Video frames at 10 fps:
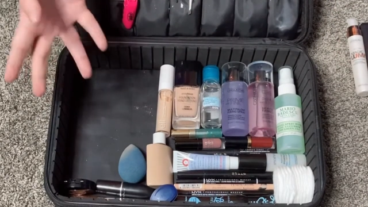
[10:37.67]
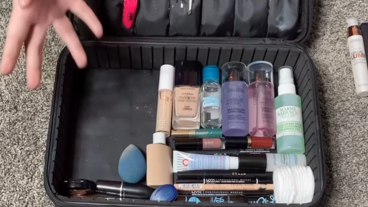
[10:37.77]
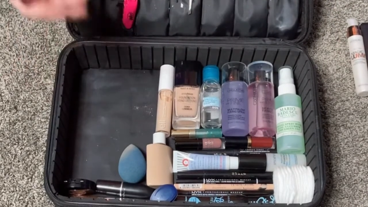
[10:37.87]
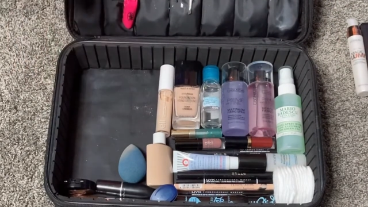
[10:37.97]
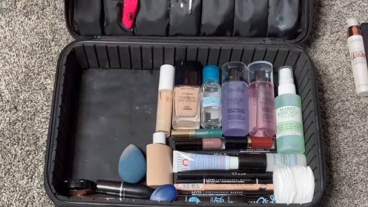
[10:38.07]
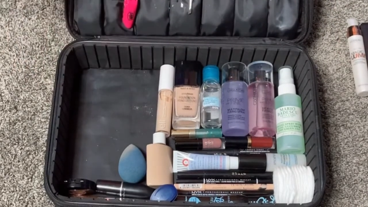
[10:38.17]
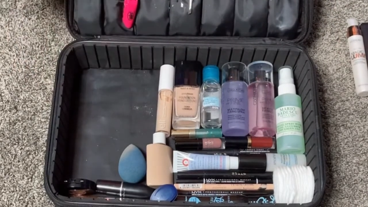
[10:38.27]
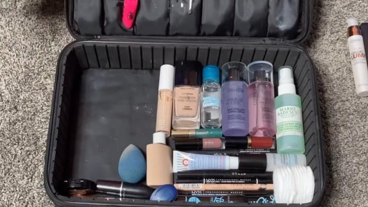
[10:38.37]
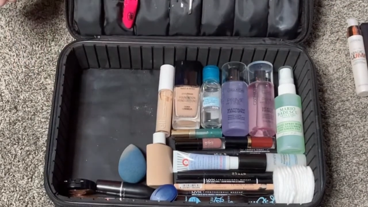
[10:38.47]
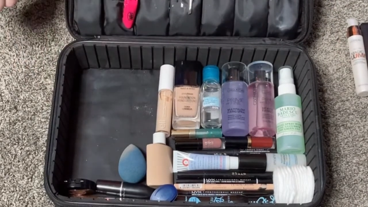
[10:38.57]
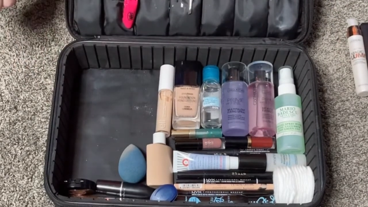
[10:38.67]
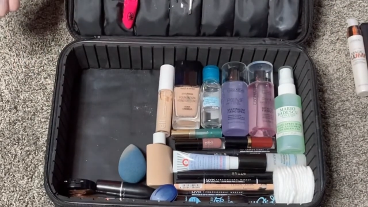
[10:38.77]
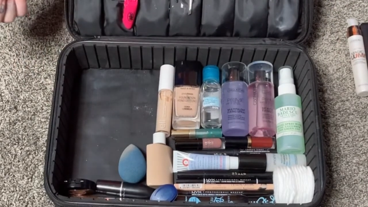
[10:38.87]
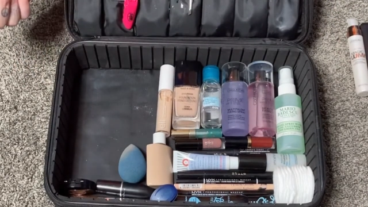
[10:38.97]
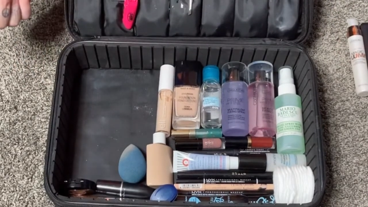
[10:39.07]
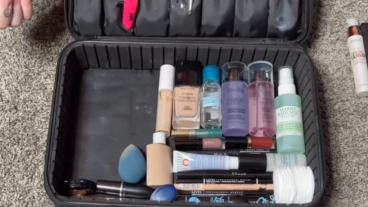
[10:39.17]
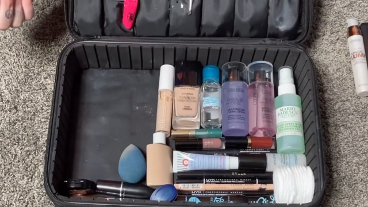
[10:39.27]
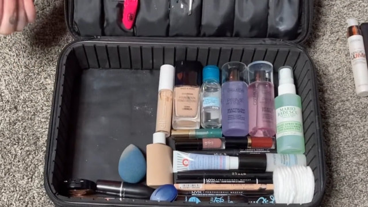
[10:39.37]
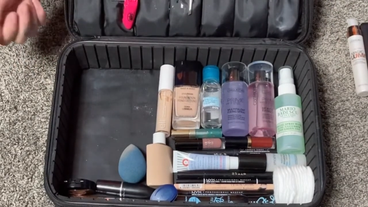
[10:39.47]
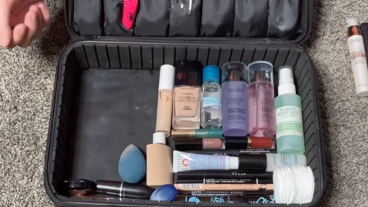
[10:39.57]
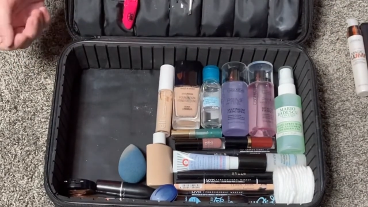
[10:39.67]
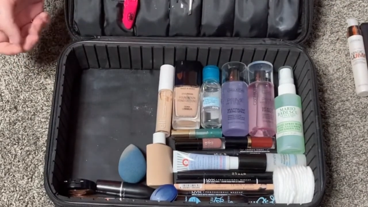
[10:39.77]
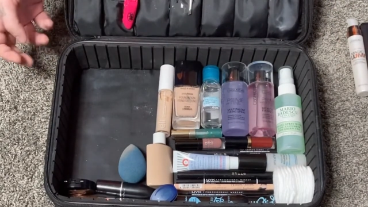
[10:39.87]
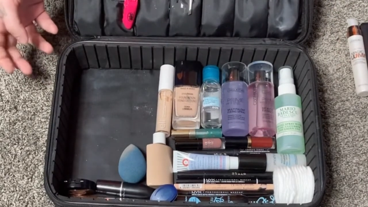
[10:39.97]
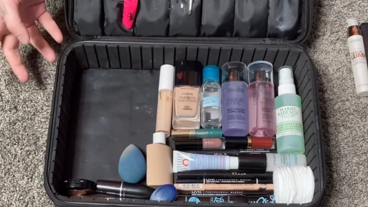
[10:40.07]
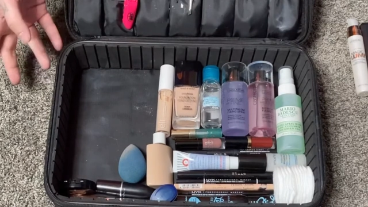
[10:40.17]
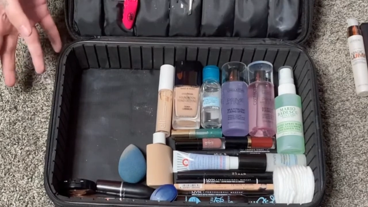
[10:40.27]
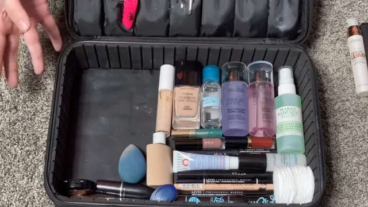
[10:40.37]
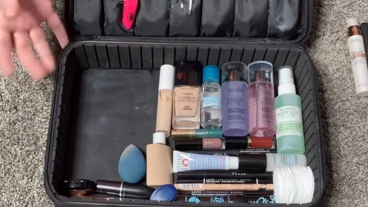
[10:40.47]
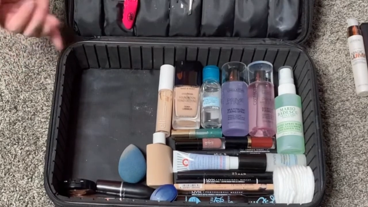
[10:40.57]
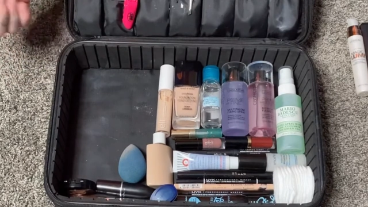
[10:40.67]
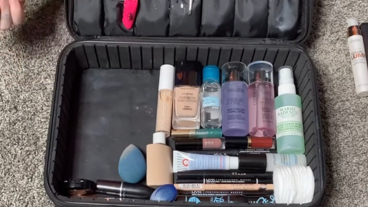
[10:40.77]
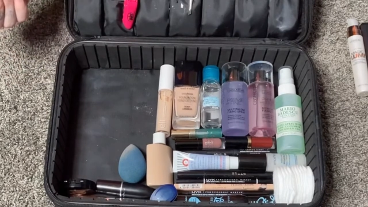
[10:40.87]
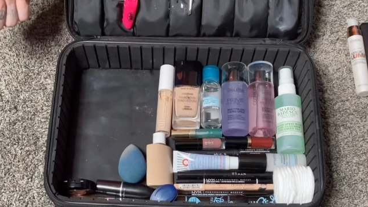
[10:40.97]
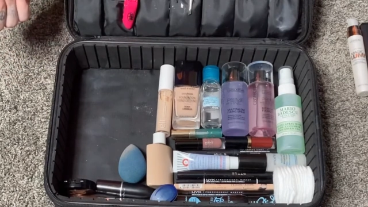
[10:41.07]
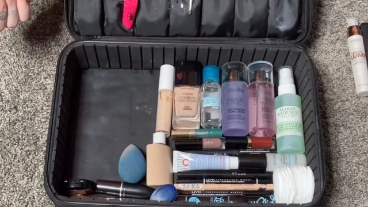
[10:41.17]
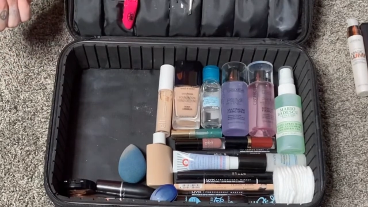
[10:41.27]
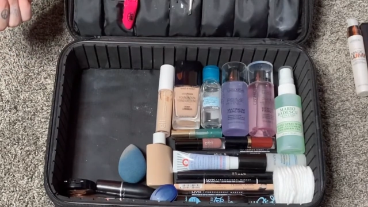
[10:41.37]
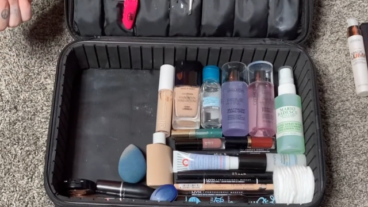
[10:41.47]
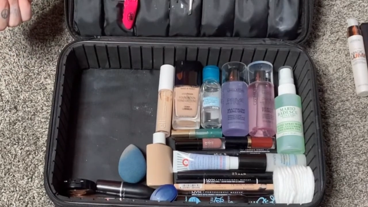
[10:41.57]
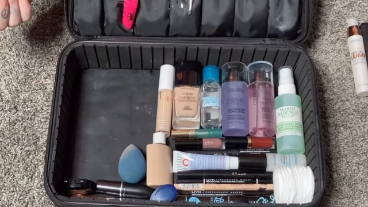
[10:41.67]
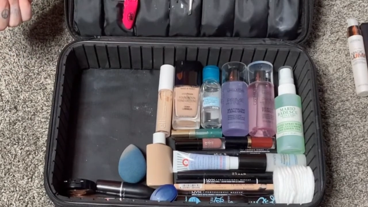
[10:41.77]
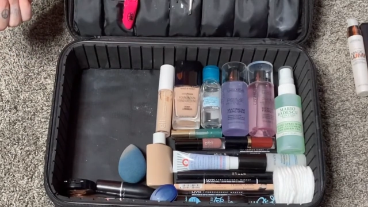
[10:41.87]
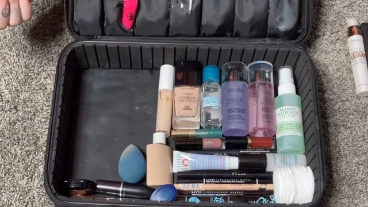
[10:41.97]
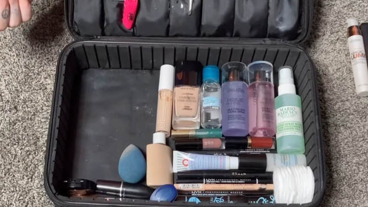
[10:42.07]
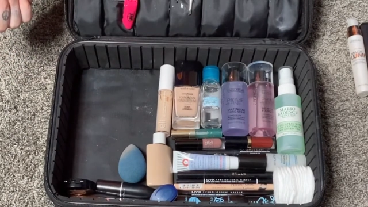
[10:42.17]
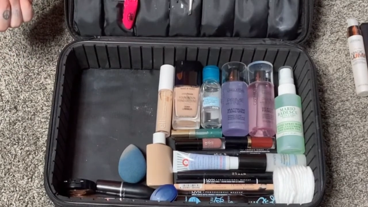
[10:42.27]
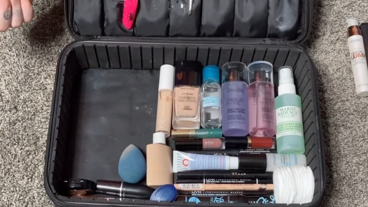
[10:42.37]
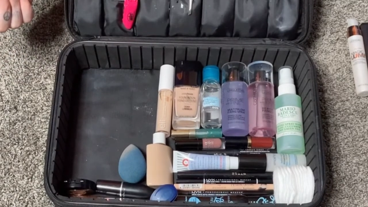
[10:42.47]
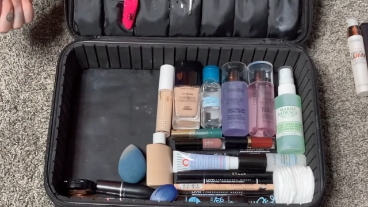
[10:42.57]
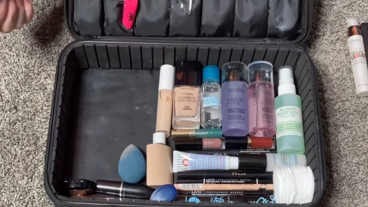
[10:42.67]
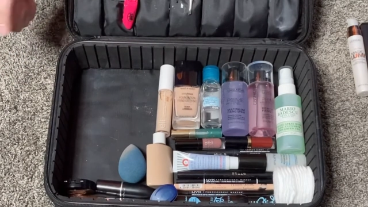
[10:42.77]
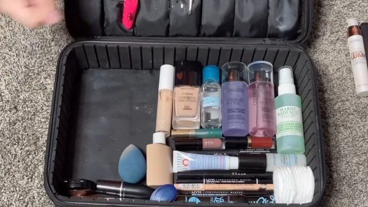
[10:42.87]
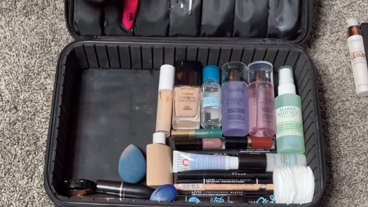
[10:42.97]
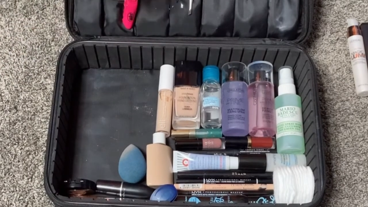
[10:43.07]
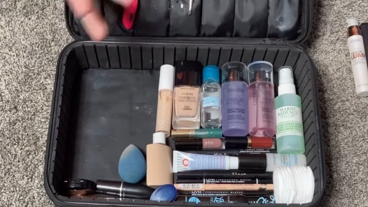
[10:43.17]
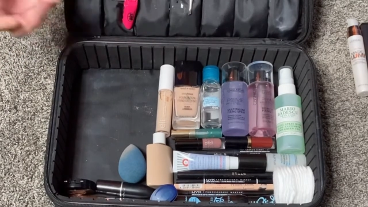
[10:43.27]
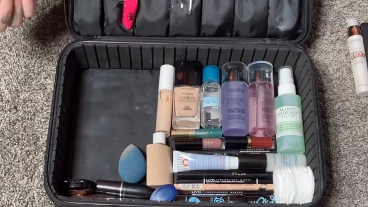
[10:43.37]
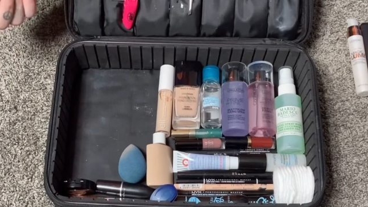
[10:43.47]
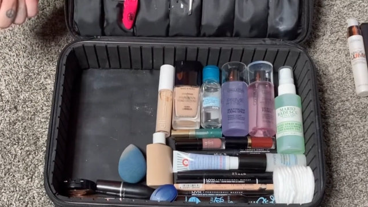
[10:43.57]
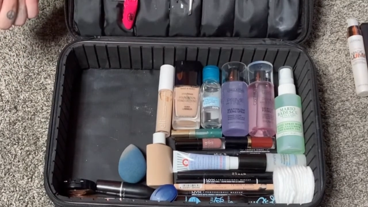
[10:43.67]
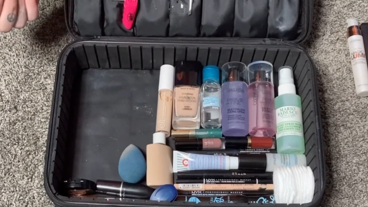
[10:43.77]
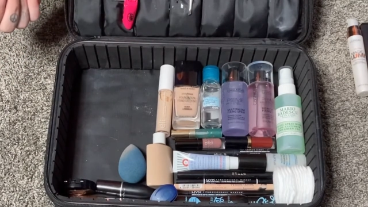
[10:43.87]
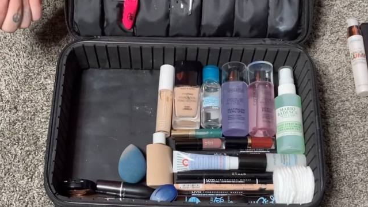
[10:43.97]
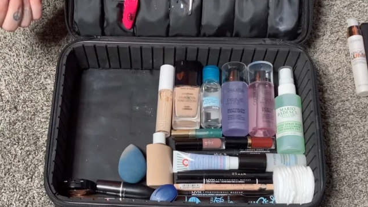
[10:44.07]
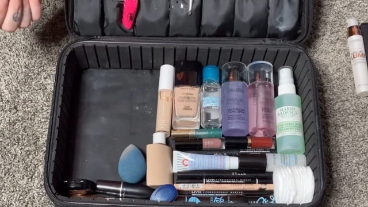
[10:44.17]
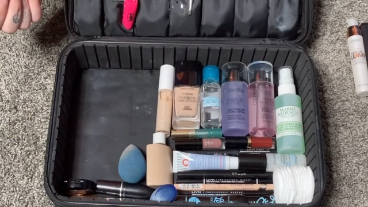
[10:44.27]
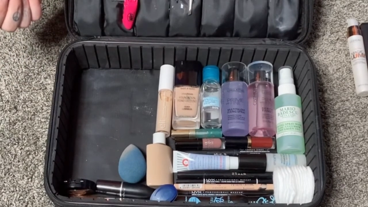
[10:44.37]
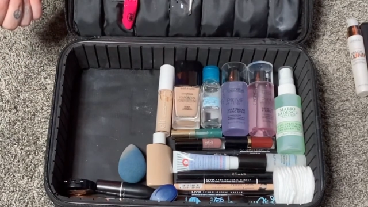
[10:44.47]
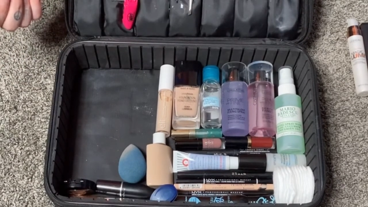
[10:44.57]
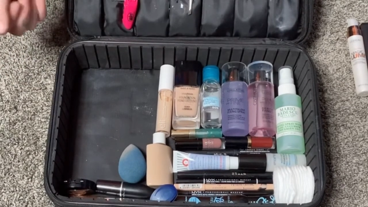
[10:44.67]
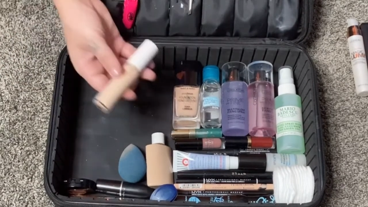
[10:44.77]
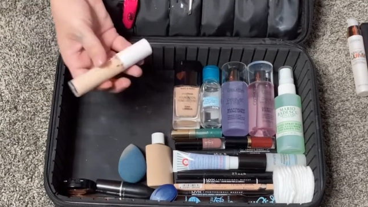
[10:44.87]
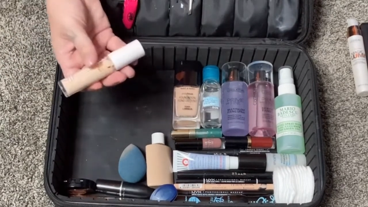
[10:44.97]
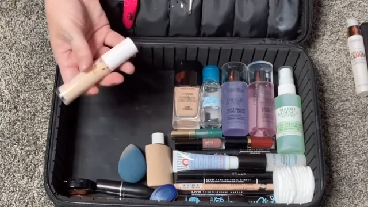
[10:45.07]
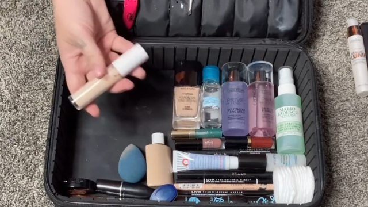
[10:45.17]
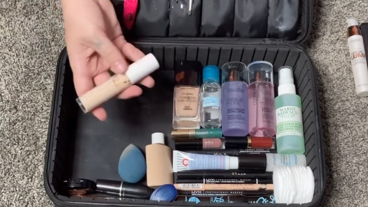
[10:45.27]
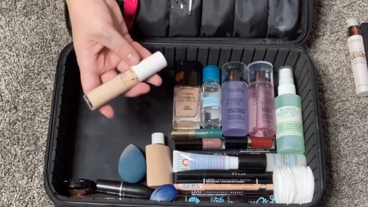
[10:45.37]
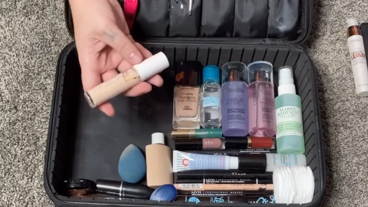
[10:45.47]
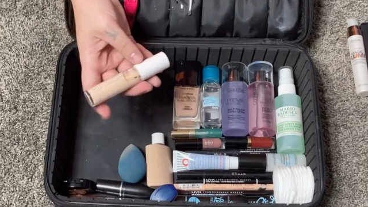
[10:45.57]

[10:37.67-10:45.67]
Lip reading: (no speaker visible)